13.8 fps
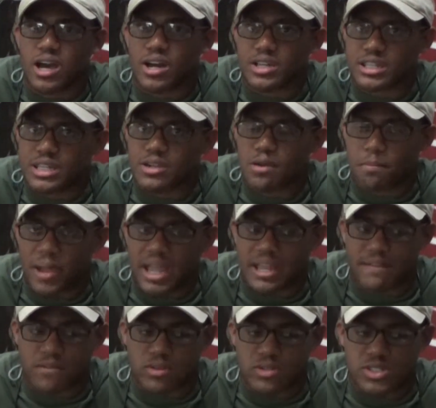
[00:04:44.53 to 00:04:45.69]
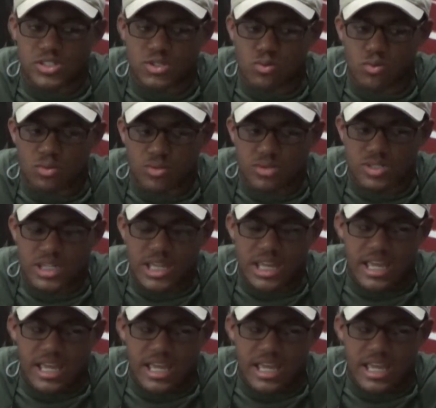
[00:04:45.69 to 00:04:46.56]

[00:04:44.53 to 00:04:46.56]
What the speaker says: a year paying for these schools.